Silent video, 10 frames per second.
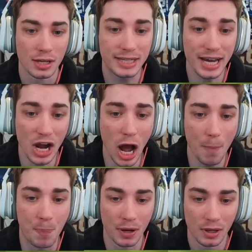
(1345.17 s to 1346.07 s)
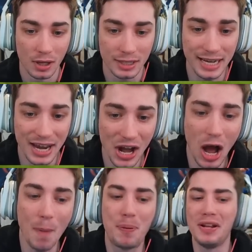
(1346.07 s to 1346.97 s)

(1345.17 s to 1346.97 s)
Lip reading: Get up! Get up!